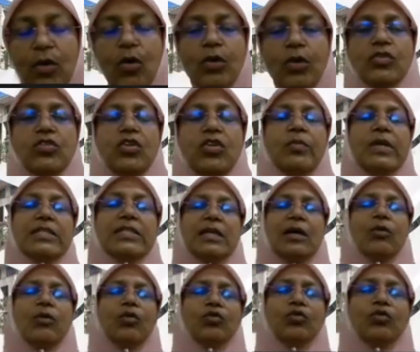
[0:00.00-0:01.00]

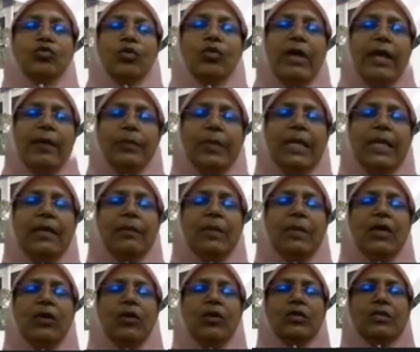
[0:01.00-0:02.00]
Consumers are also happy
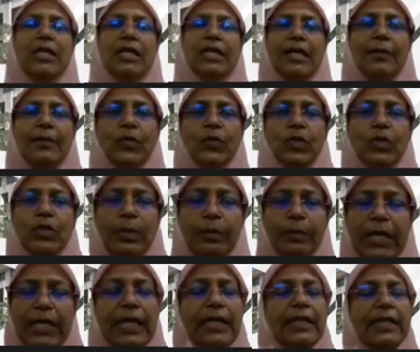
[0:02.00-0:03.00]
because they come to the
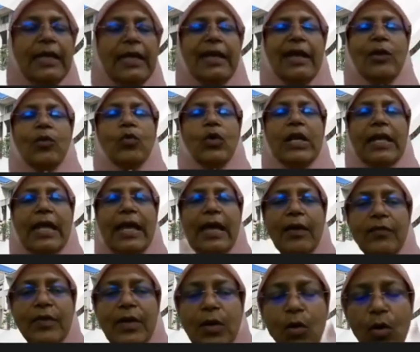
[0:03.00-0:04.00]
market, they get
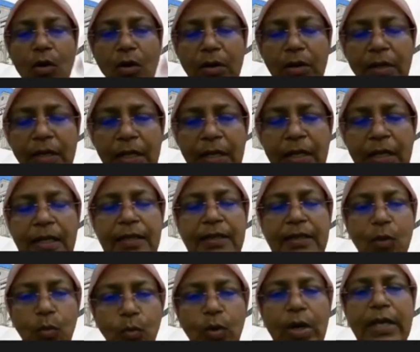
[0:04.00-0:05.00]
whatever corn
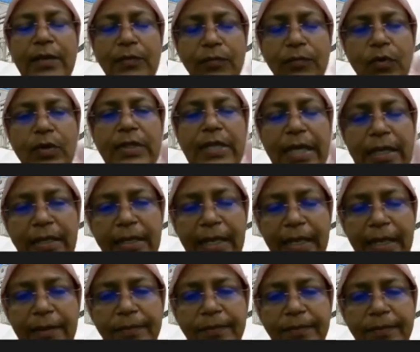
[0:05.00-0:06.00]
they want for that
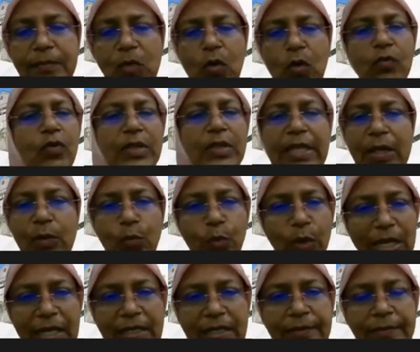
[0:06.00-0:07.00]
day or for that
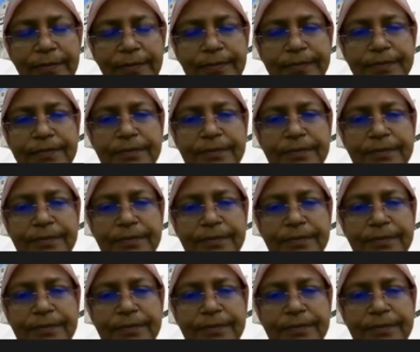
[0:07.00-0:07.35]
week.